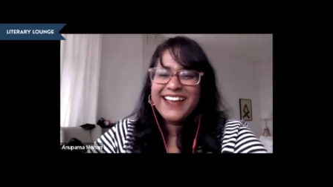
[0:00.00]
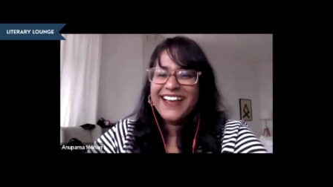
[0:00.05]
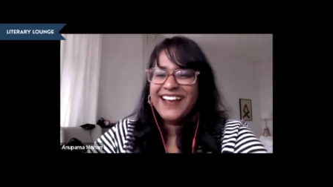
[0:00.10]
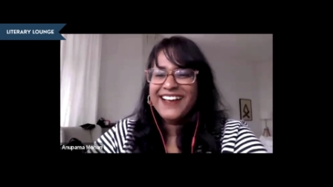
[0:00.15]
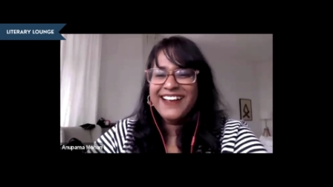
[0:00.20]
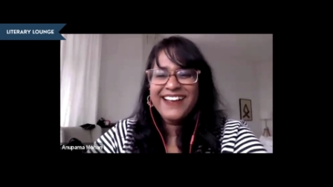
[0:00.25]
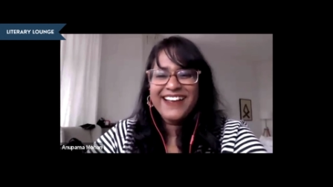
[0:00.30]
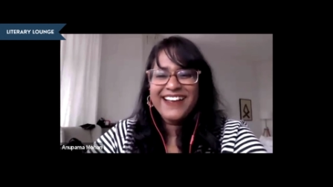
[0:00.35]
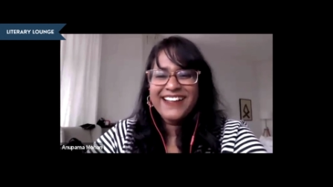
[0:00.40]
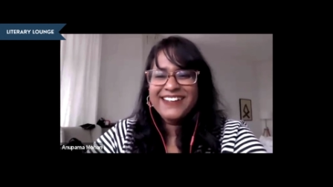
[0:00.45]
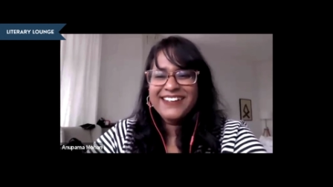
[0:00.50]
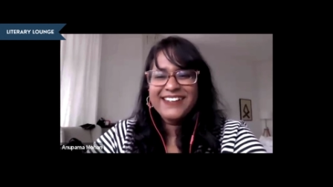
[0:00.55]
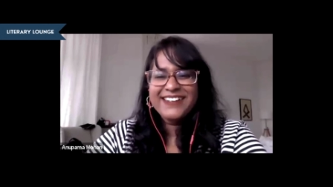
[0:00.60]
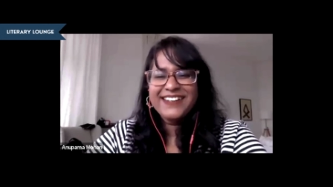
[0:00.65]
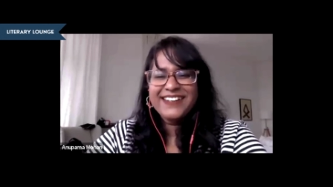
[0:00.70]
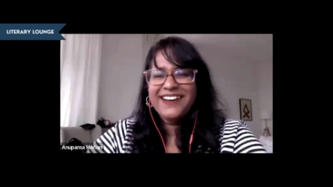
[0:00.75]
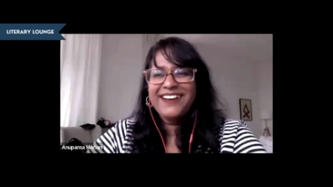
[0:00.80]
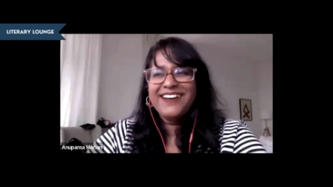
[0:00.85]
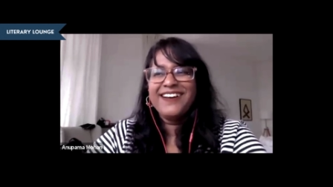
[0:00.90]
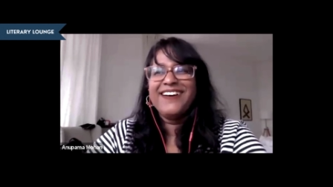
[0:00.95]
yeah and
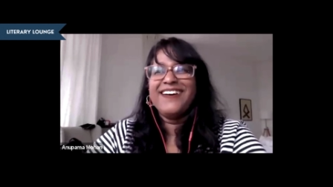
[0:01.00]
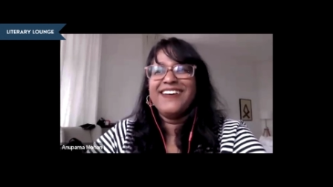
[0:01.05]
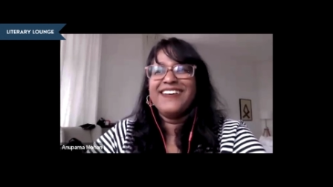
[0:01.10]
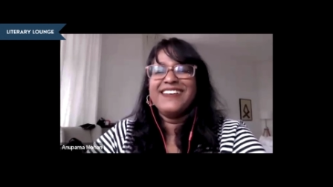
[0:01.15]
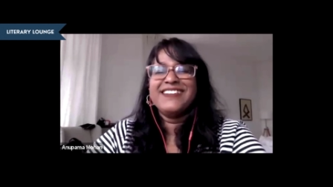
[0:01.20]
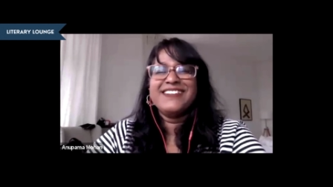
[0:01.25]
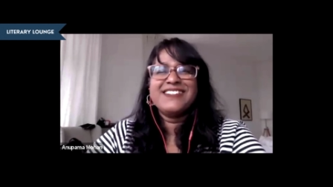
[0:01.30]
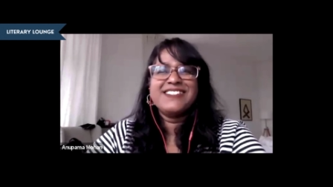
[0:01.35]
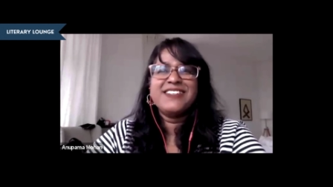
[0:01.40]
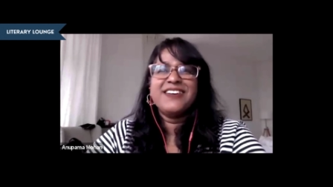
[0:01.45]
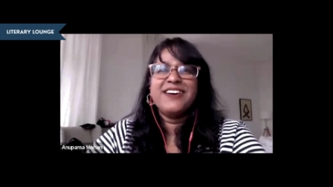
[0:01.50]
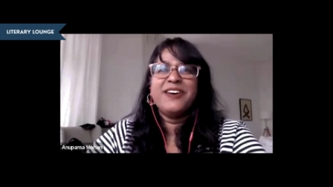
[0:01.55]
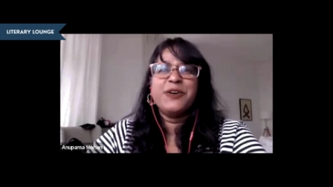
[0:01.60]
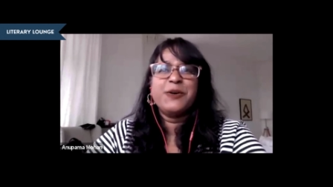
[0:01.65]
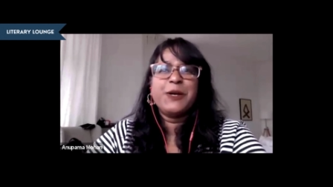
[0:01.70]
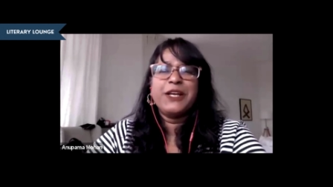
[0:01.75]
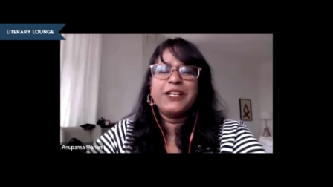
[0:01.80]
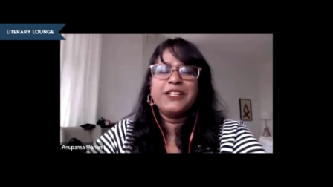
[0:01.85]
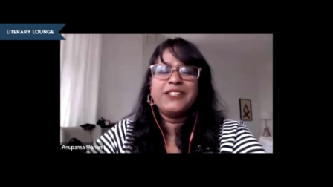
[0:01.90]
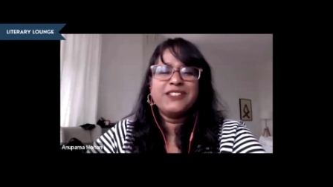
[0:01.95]
uh, it's a
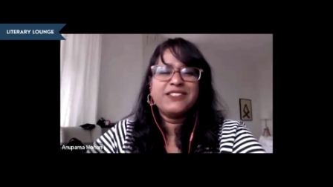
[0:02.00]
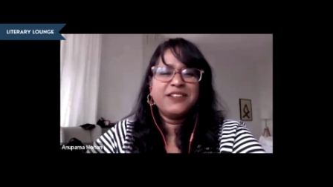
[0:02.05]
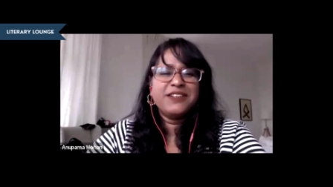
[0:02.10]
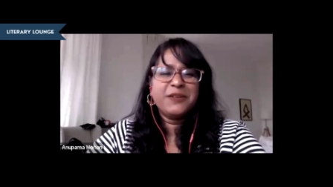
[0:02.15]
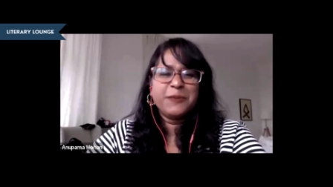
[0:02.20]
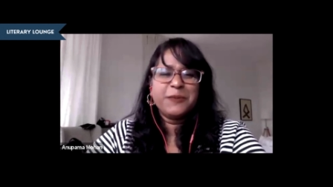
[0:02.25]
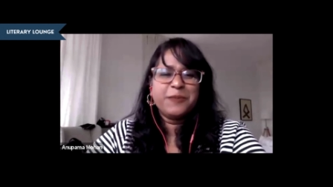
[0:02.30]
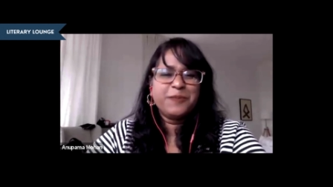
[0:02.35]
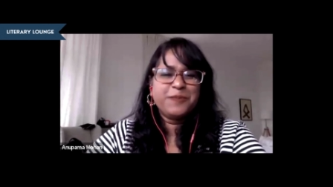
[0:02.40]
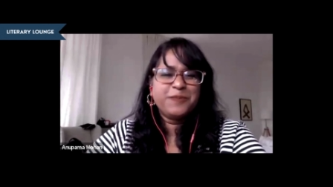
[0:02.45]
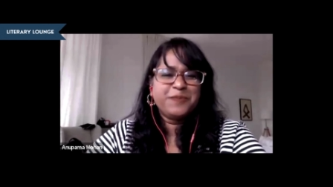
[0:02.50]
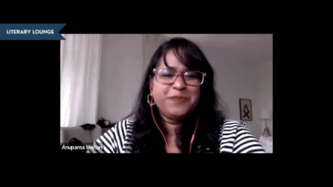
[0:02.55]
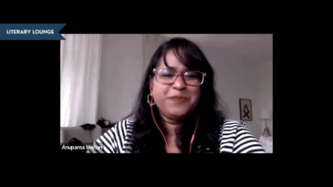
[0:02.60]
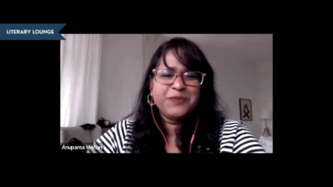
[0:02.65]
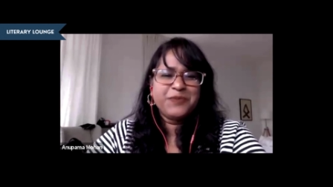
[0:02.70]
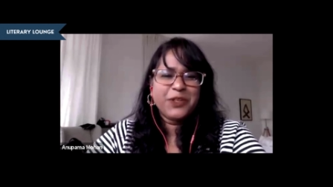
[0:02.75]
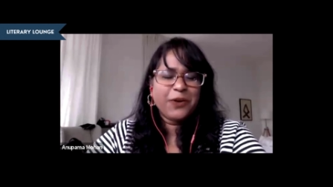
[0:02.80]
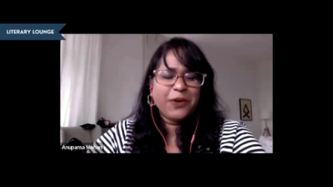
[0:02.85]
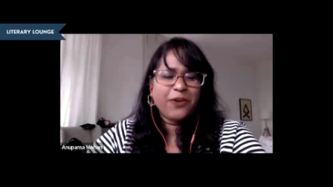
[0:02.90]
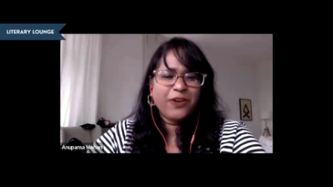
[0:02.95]
it's a
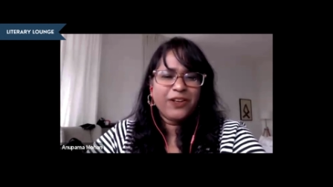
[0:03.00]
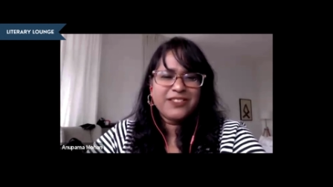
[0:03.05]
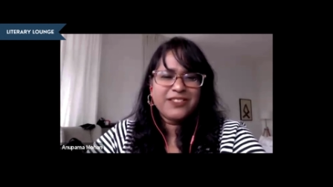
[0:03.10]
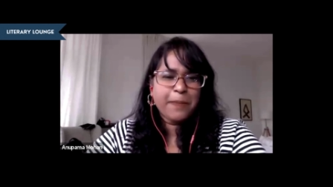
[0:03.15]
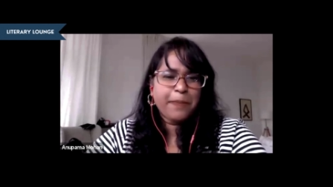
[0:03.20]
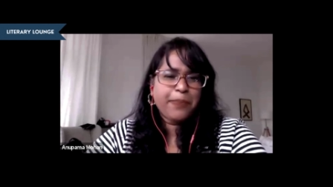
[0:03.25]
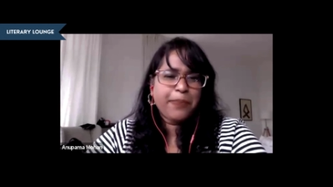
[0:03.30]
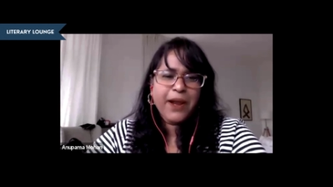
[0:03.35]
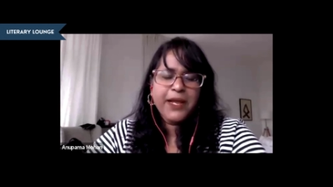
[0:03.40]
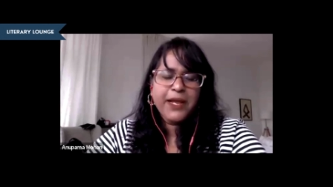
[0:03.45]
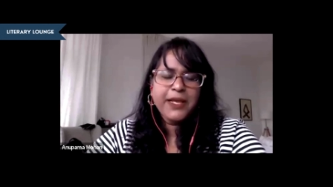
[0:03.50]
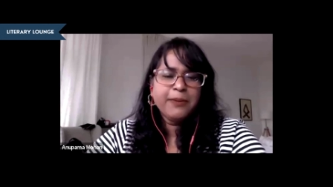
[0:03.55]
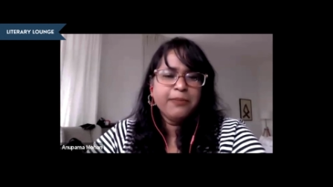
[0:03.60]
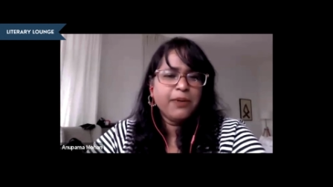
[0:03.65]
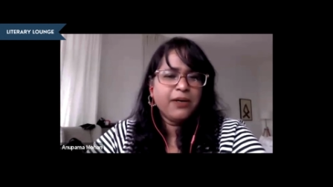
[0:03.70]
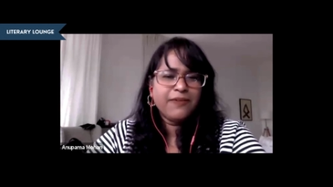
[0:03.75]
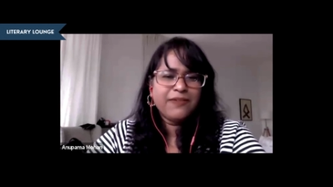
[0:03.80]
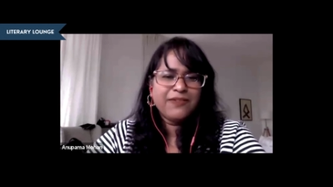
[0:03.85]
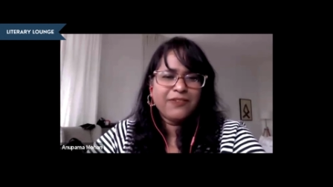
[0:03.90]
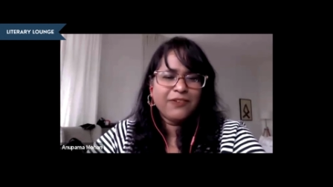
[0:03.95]
you know it's a
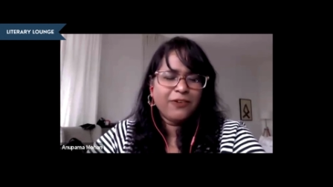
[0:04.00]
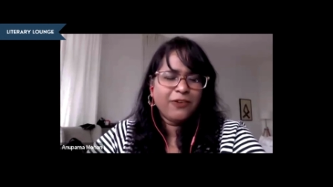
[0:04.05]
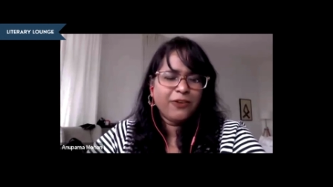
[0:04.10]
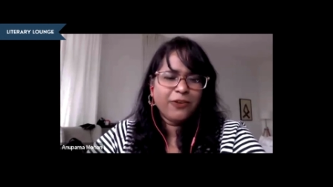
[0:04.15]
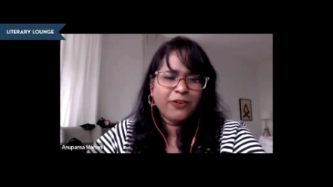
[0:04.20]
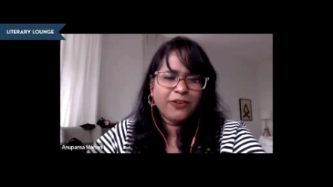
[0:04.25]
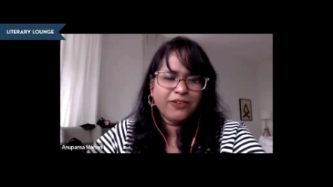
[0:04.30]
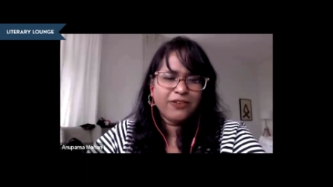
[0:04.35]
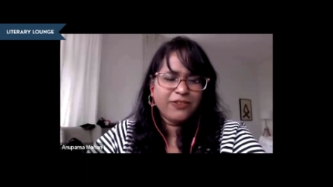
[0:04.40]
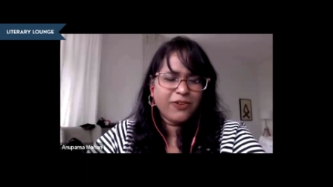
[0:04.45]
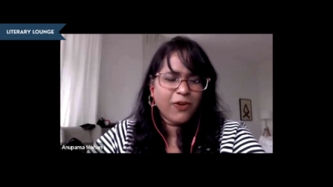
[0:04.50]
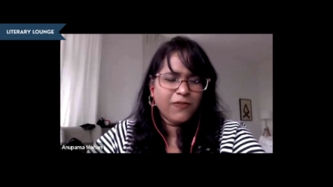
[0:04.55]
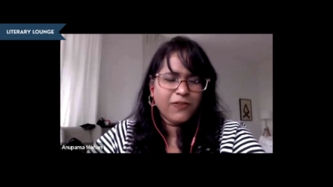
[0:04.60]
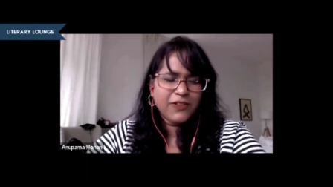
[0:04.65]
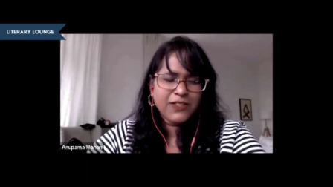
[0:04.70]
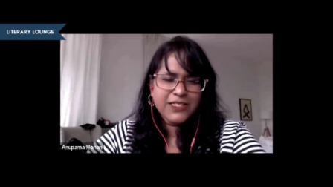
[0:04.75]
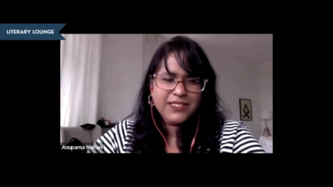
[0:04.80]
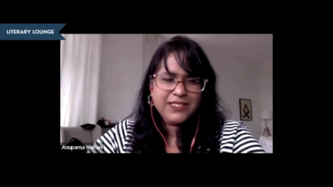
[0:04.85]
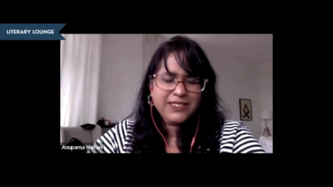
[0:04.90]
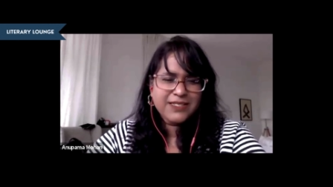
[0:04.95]
primer for
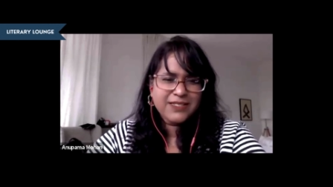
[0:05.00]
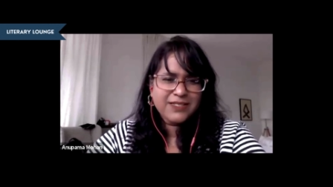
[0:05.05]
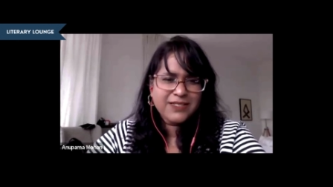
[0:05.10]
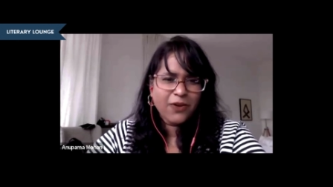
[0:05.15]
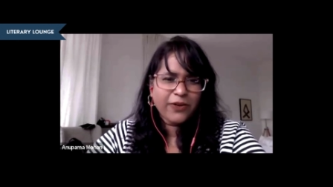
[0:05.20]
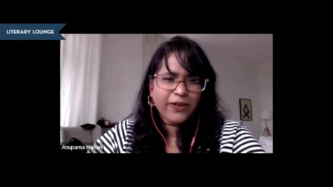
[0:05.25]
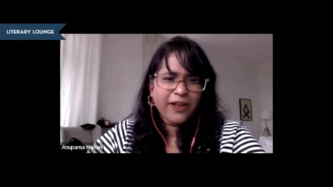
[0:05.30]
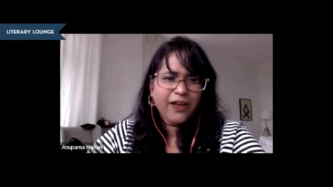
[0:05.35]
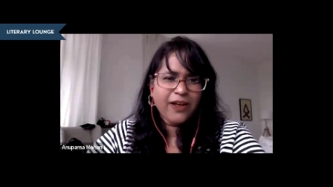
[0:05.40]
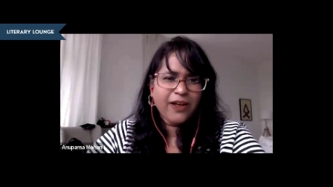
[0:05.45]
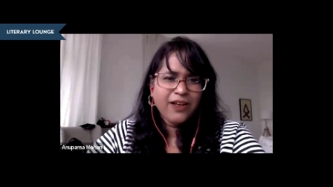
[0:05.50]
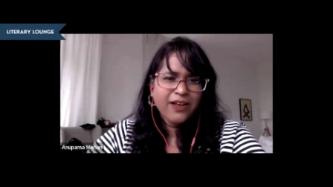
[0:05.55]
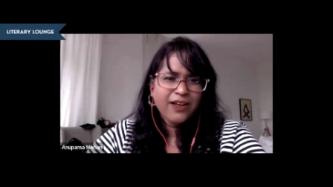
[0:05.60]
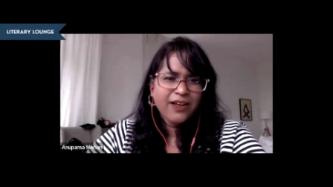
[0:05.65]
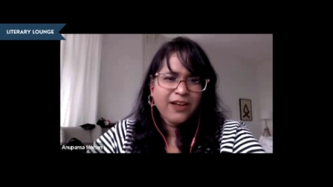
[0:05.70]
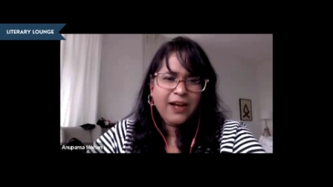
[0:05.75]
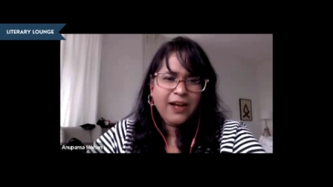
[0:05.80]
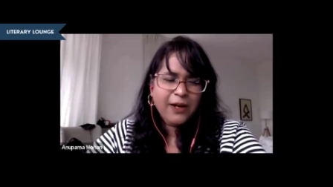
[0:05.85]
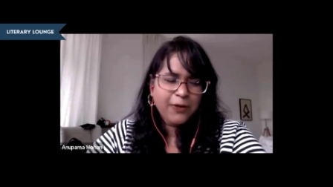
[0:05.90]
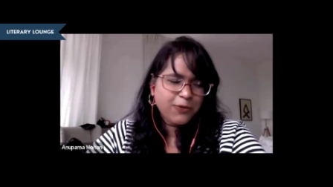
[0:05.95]
novelists on
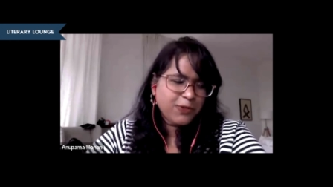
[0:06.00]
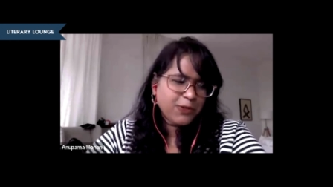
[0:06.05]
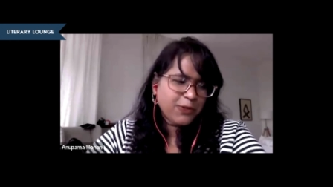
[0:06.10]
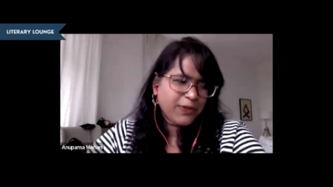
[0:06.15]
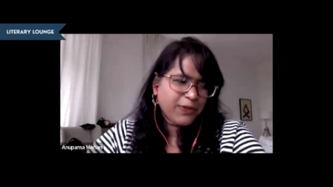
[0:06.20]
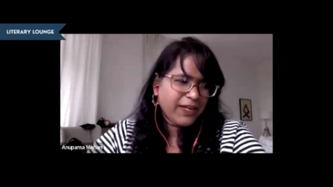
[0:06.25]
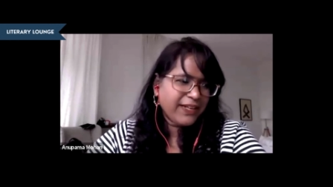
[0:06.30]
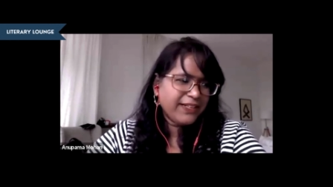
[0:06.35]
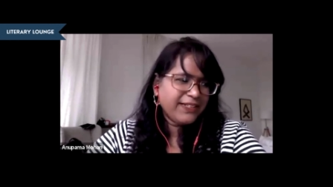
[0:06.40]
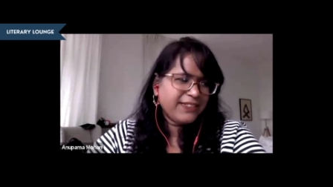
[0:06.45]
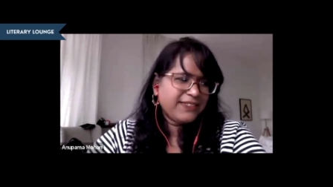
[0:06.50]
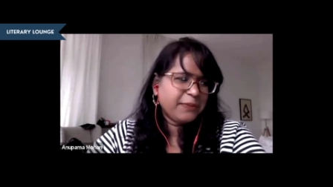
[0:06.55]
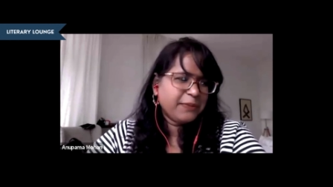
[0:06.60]
how to write.